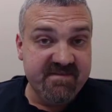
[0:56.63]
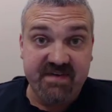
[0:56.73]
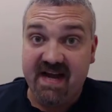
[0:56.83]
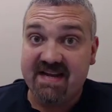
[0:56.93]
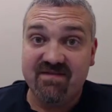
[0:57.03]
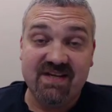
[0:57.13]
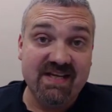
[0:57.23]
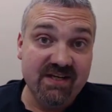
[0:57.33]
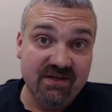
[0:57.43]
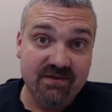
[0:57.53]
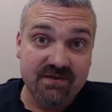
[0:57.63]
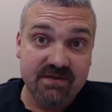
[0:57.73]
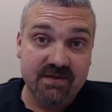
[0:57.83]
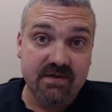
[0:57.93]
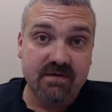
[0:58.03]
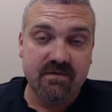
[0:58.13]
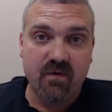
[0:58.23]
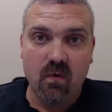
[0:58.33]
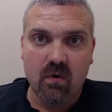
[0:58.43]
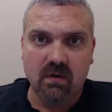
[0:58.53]
five years
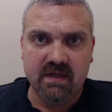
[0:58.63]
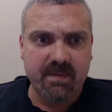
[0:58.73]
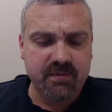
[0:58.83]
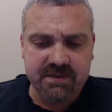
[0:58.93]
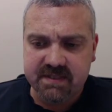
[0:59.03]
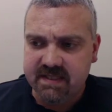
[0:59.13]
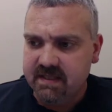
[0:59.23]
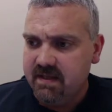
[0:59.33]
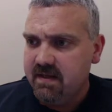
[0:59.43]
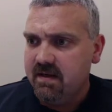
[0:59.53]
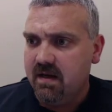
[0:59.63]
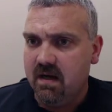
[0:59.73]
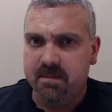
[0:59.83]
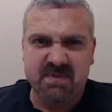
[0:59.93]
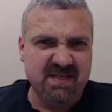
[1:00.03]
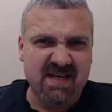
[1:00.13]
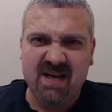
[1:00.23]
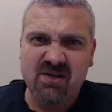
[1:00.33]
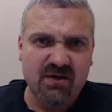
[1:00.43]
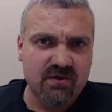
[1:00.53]
for leprosy, up to
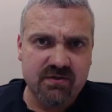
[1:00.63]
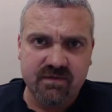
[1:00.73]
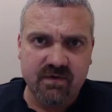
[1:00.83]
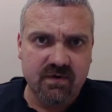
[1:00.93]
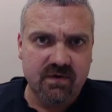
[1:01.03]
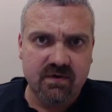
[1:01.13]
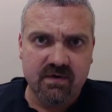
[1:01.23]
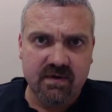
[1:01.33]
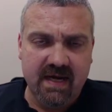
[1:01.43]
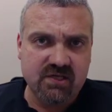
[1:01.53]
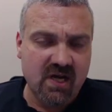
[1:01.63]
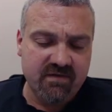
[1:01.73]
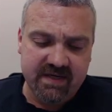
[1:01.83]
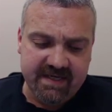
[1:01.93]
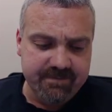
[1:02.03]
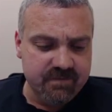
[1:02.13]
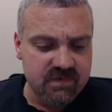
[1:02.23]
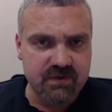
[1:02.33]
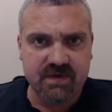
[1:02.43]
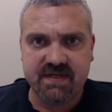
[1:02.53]
10 years for HIV.
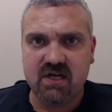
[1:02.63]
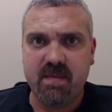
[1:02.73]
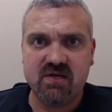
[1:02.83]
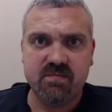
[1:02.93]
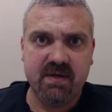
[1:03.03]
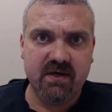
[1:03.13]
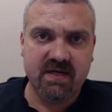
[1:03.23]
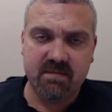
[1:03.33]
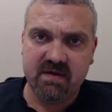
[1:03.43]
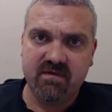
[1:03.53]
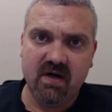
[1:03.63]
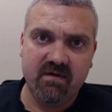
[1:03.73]
So this incubation period can be